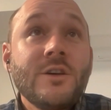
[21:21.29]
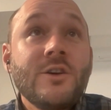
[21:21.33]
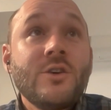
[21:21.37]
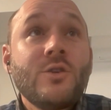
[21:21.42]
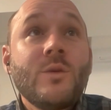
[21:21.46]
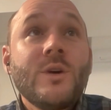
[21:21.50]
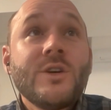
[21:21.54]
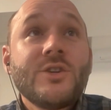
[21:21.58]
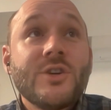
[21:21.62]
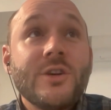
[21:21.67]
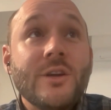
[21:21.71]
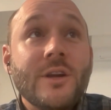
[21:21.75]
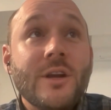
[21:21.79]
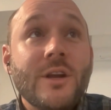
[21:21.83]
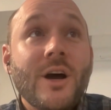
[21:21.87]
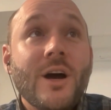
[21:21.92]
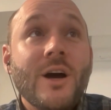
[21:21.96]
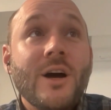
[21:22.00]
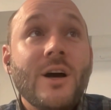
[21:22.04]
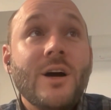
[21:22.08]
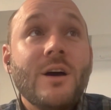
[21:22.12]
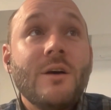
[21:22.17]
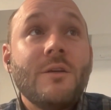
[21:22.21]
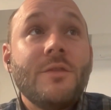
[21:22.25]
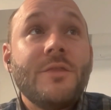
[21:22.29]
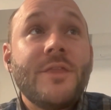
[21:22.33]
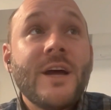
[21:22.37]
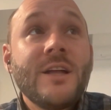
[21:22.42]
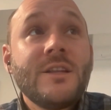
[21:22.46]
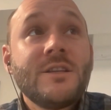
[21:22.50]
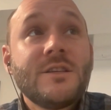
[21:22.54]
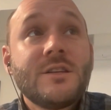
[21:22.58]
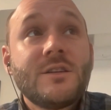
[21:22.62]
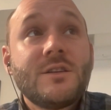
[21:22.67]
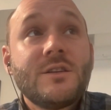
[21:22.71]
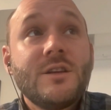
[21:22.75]
a good question.
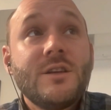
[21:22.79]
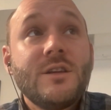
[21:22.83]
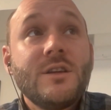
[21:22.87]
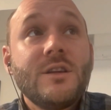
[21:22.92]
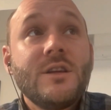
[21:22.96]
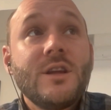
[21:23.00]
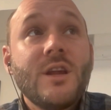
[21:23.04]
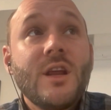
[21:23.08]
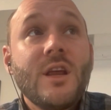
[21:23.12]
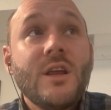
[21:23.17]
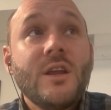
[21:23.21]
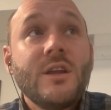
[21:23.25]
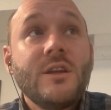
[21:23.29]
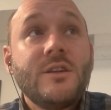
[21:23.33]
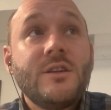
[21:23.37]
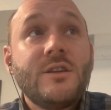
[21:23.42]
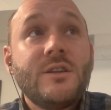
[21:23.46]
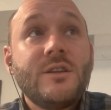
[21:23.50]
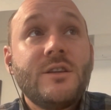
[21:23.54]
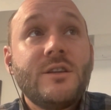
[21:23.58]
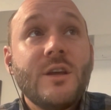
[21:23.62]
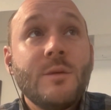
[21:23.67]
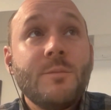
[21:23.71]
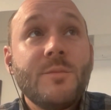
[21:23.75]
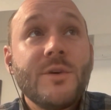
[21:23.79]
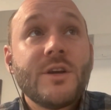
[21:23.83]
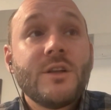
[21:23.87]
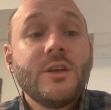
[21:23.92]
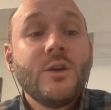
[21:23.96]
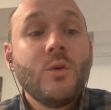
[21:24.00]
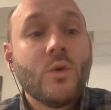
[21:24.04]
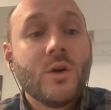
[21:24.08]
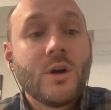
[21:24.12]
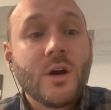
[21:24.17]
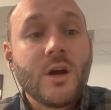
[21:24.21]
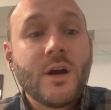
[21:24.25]
That's
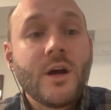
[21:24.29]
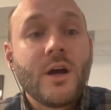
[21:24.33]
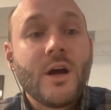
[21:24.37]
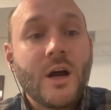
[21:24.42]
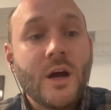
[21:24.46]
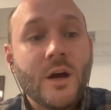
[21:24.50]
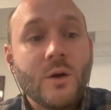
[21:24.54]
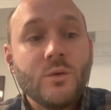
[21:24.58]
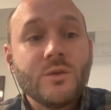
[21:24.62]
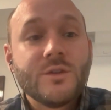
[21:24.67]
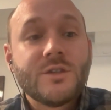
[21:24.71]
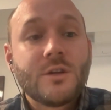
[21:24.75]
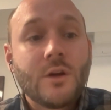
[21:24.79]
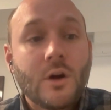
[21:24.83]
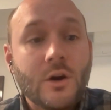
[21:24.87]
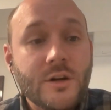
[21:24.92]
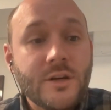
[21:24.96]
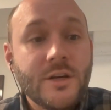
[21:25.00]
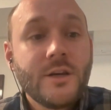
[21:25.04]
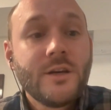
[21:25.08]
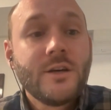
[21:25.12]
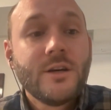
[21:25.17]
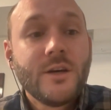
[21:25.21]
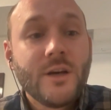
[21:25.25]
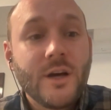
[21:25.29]
typically where I will start.